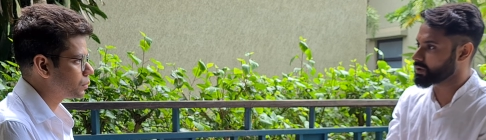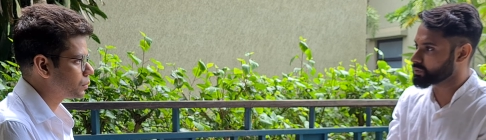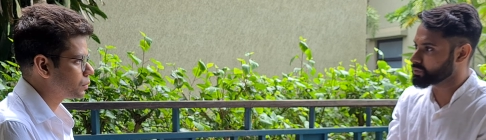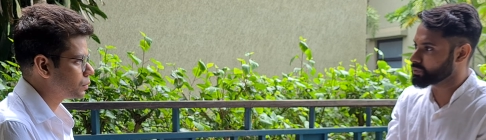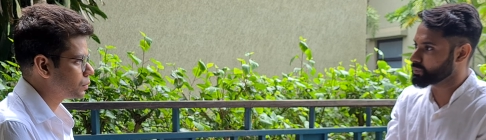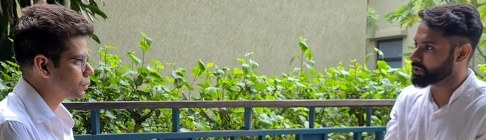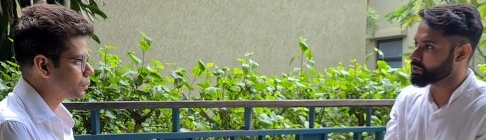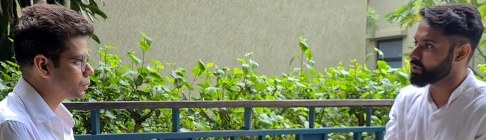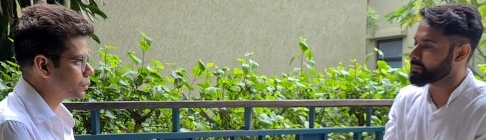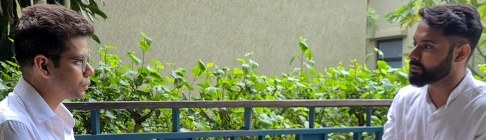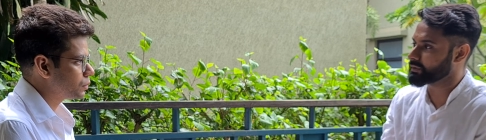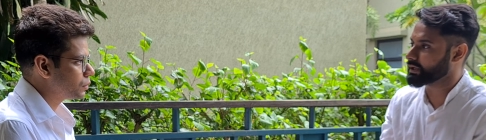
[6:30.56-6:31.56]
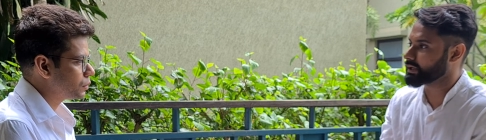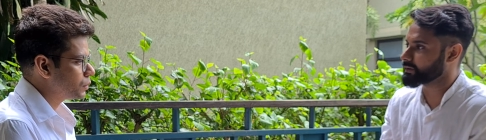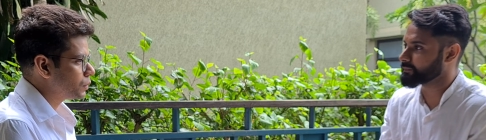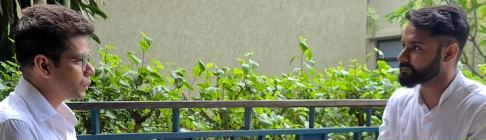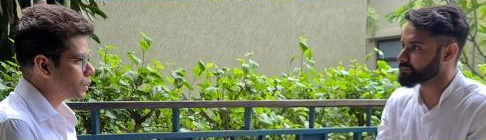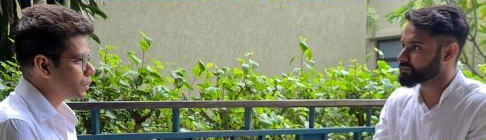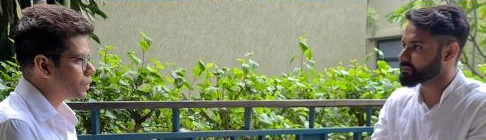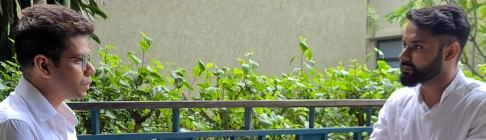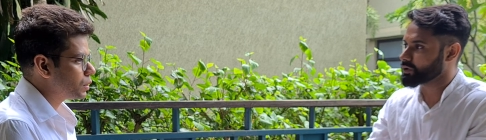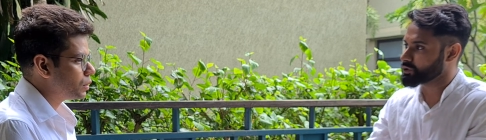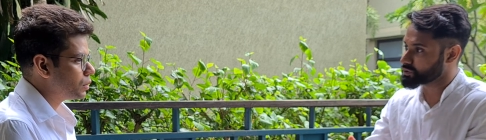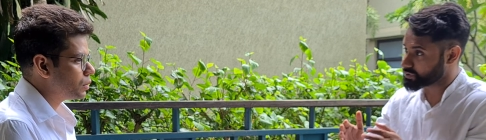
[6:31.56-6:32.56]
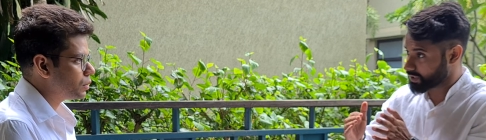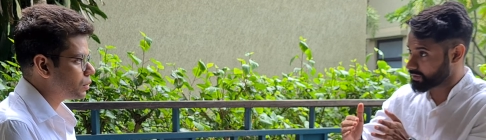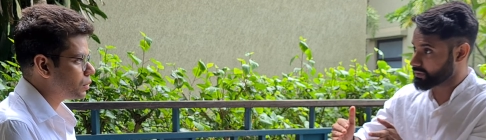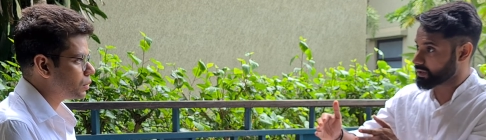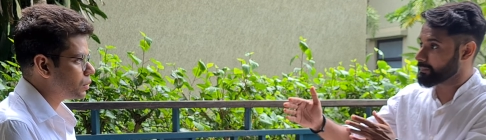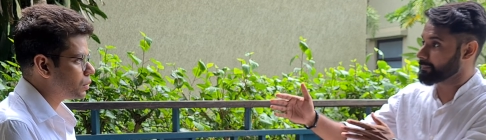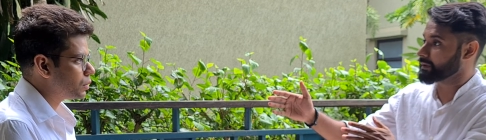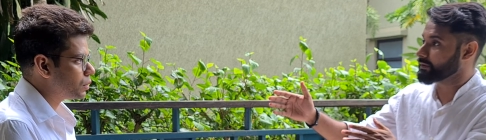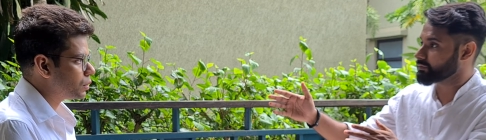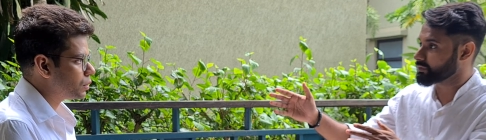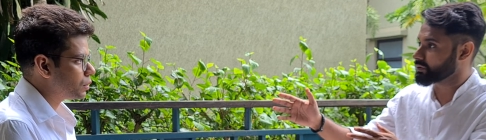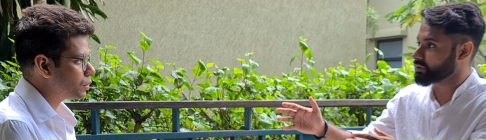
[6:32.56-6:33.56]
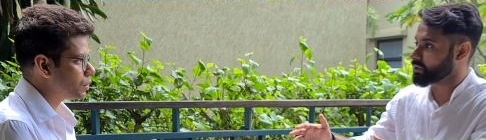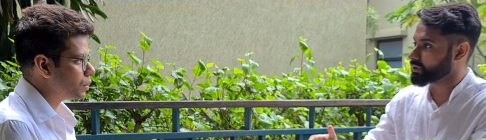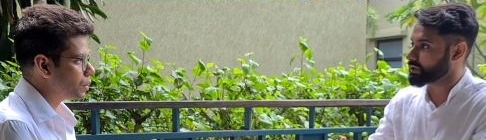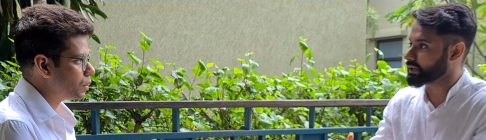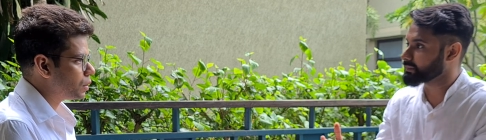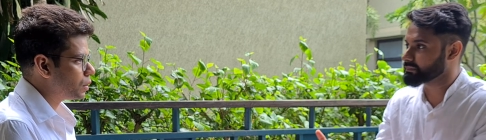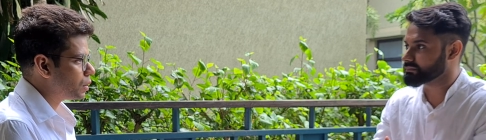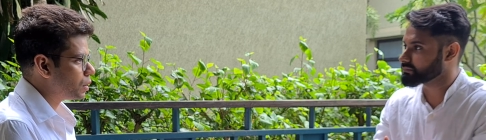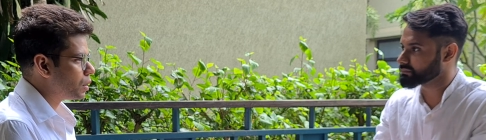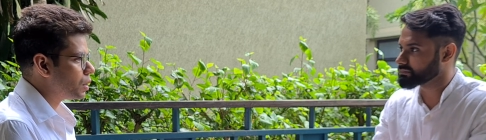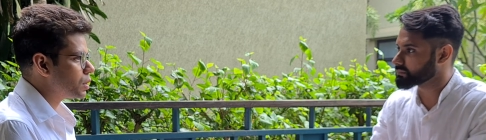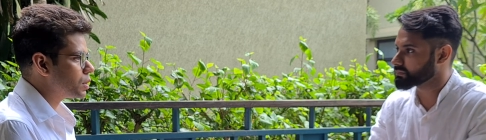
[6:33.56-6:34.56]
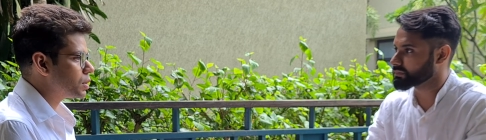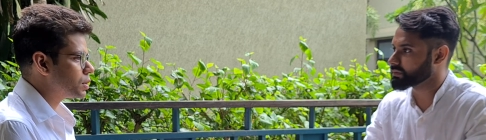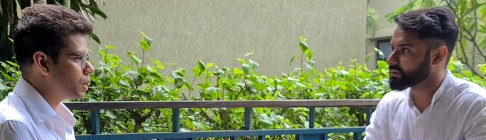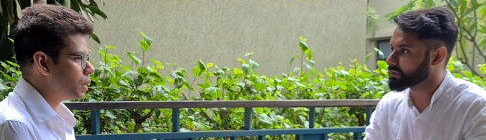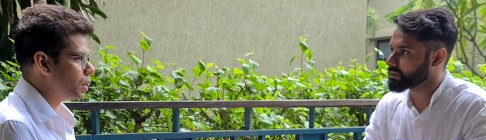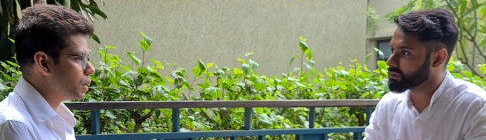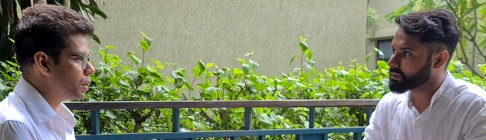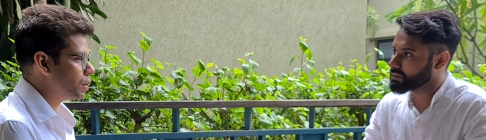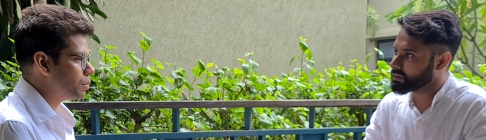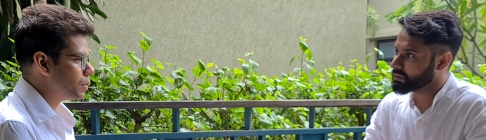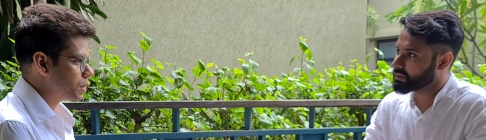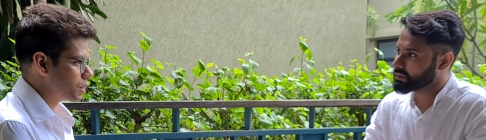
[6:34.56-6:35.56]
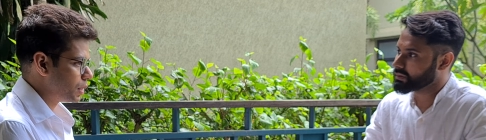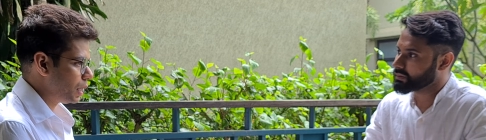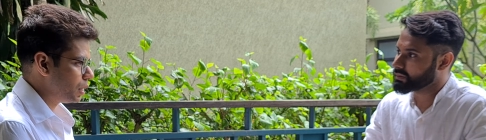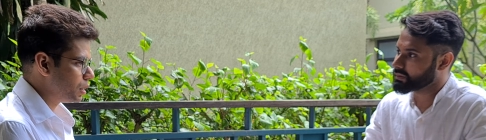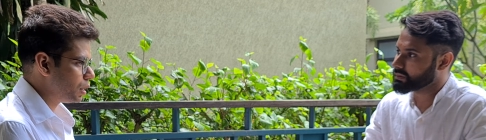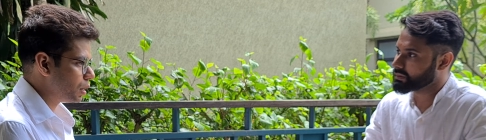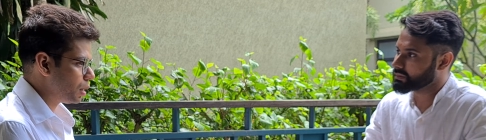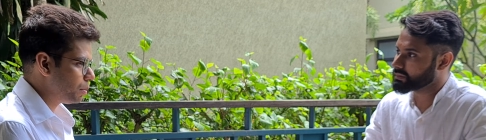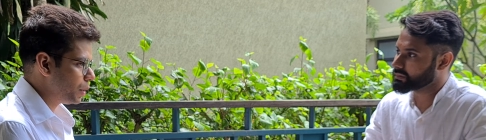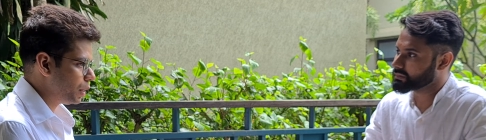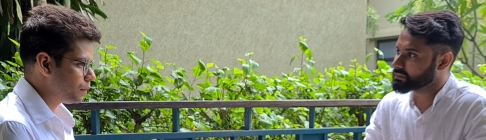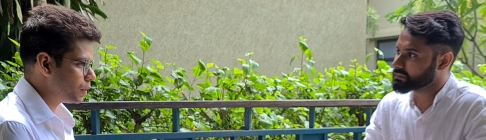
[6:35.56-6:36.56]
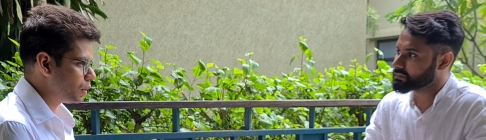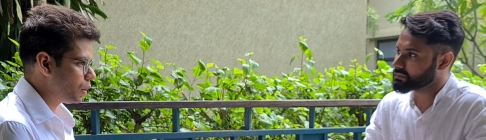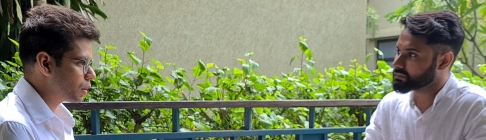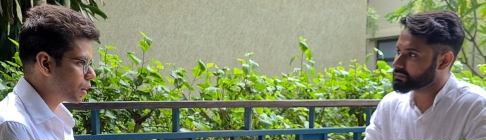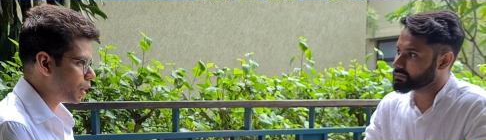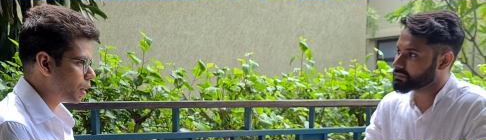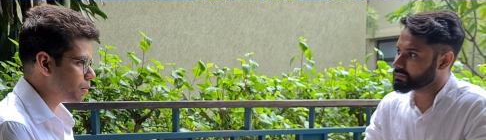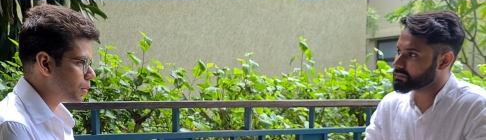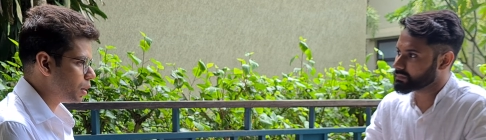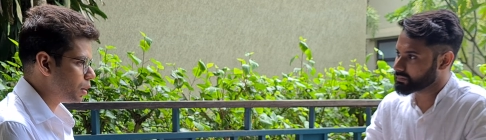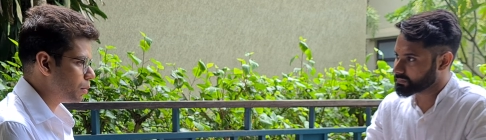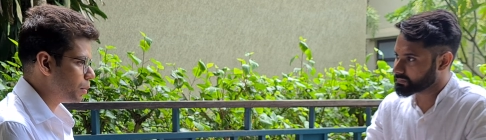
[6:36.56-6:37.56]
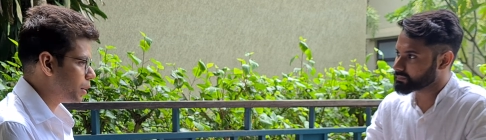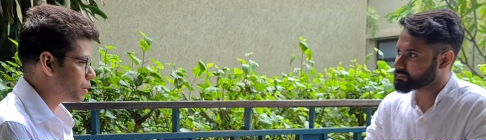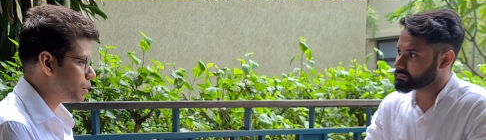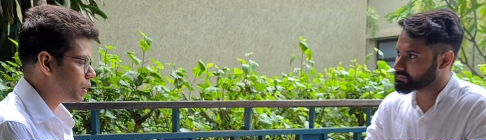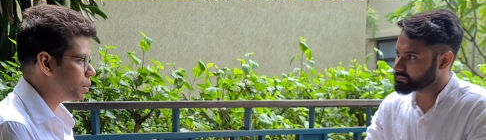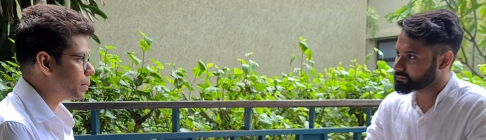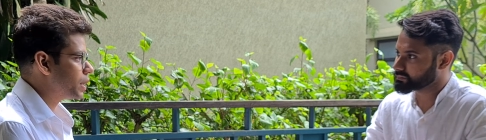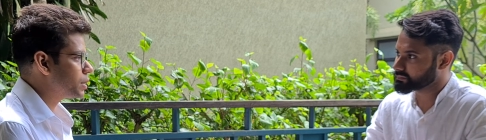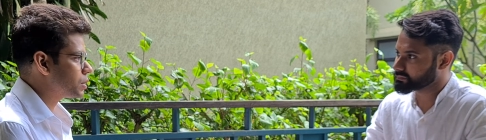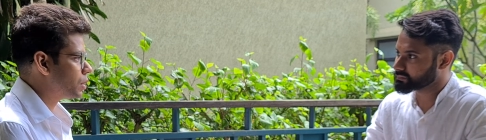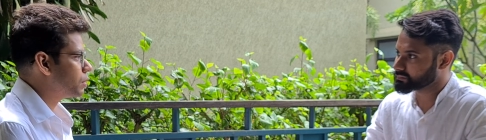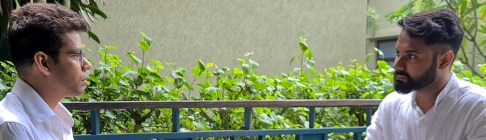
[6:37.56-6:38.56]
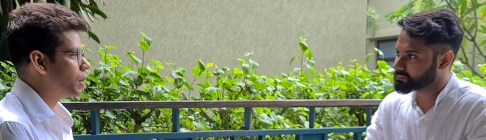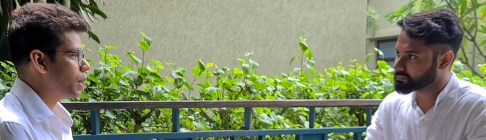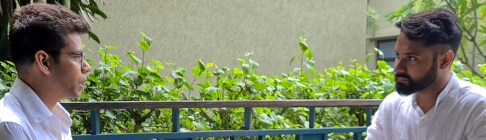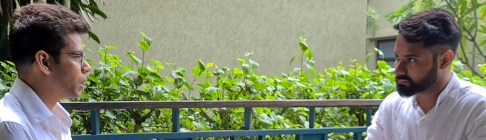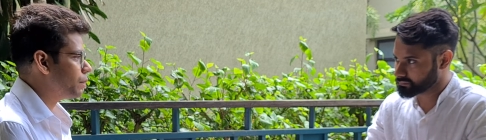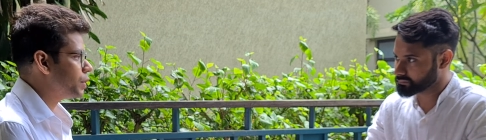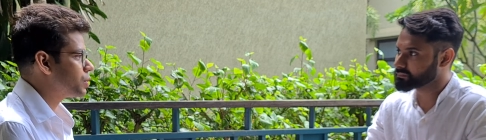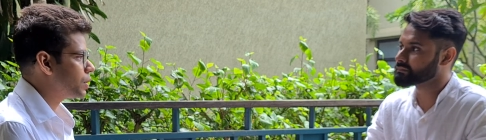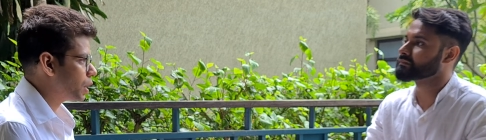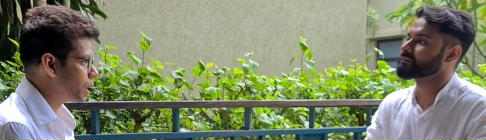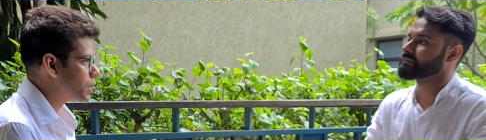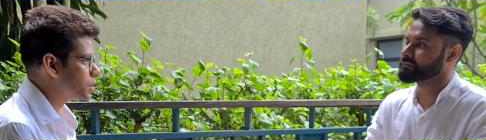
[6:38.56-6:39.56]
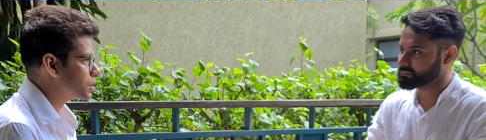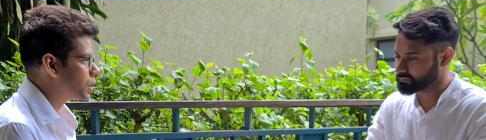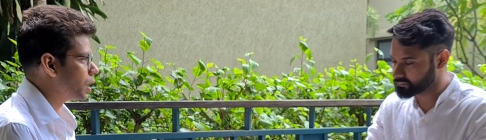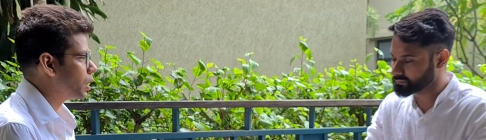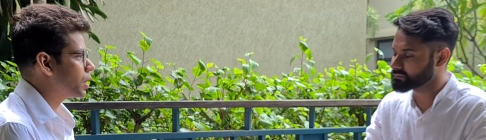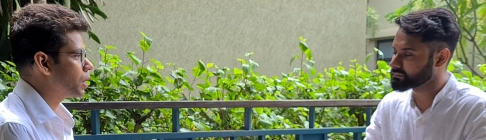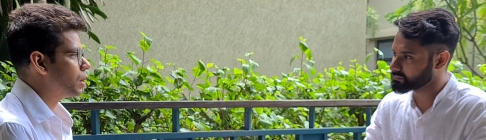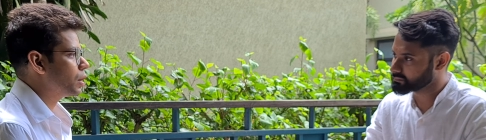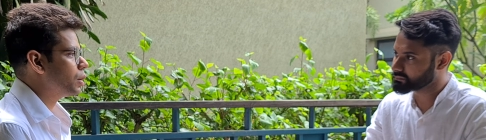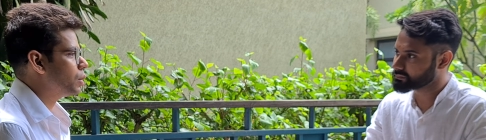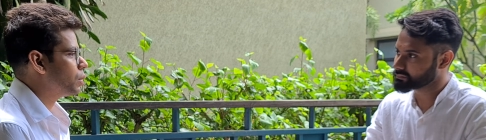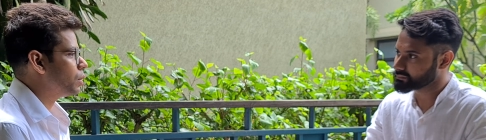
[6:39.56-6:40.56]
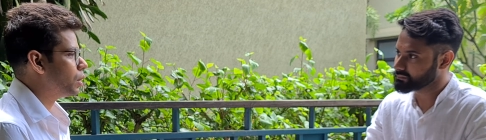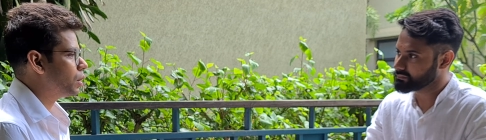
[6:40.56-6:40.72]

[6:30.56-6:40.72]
Speaker 1: How do you go? So, so you stay in the company for a long time. See,
Speaker 2: um, staying in the company for a long time um, totally depends on like individual case, like uh, you know